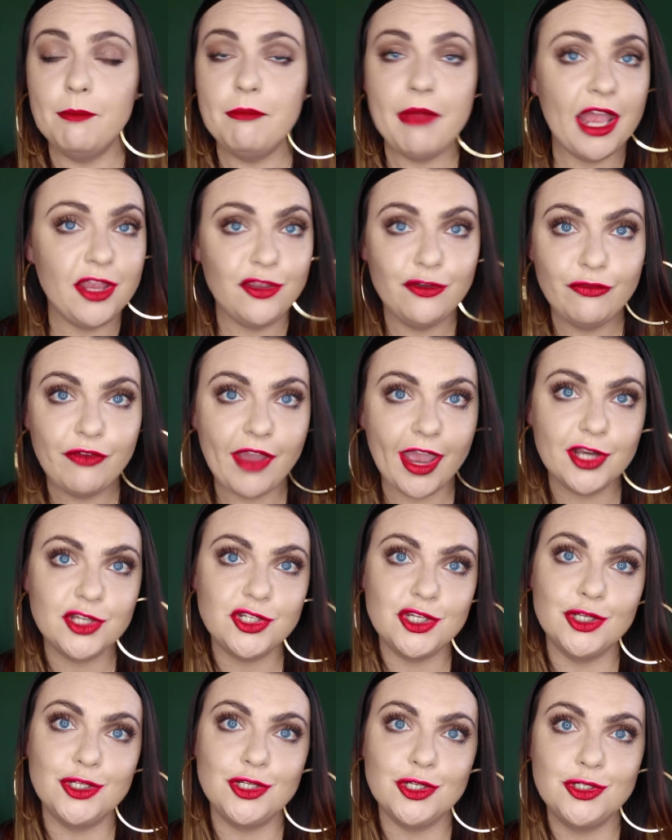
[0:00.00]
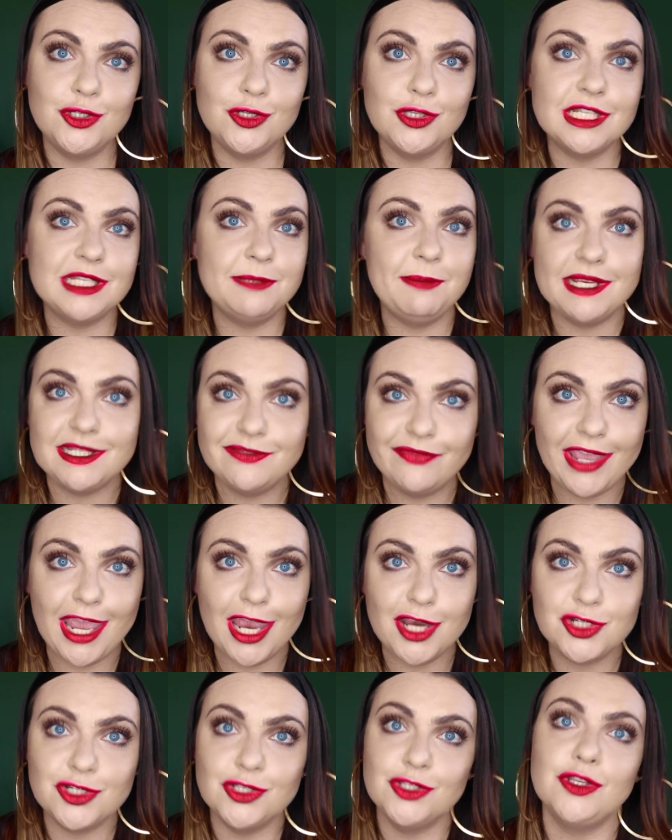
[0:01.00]
manufactured to the
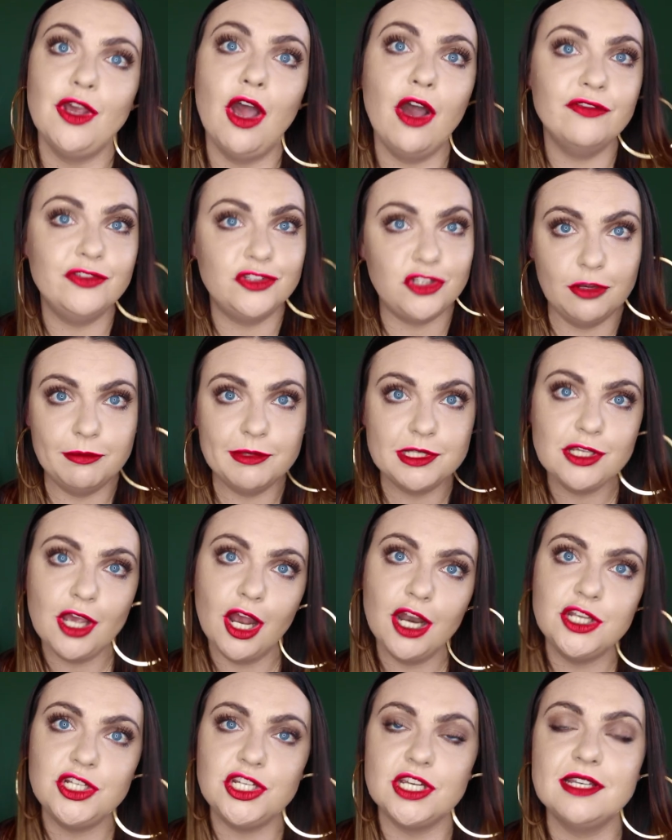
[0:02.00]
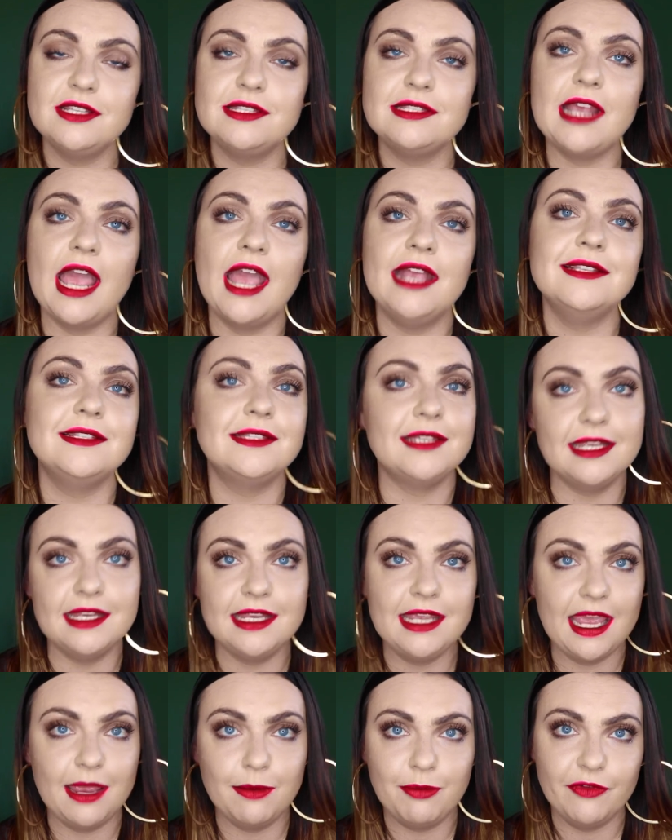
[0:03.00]
specifications of dermatologists and
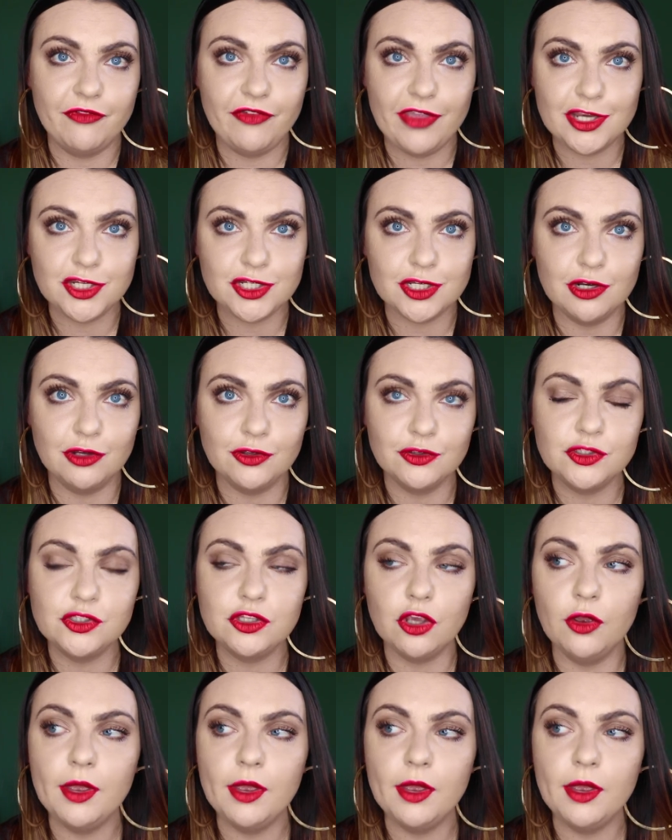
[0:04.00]
skincare professionals.